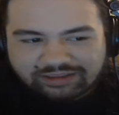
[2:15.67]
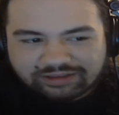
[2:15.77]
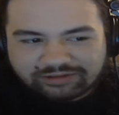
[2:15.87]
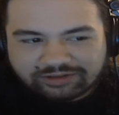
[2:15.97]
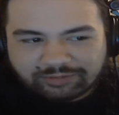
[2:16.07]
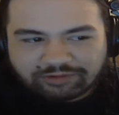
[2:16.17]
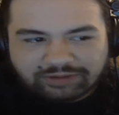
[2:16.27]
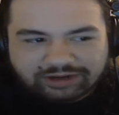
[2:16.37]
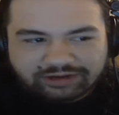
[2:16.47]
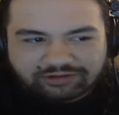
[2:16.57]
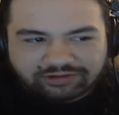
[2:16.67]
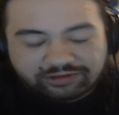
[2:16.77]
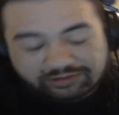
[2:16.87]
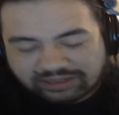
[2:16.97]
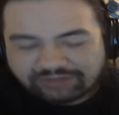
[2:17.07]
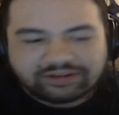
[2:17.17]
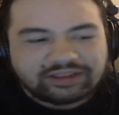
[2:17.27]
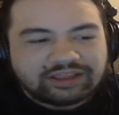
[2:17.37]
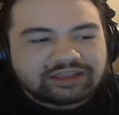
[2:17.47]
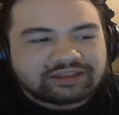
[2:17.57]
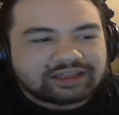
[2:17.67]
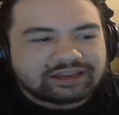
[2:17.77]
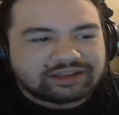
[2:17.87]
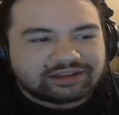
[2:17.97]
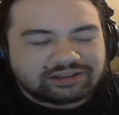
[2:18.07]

some of you might notice, Steven, that uh,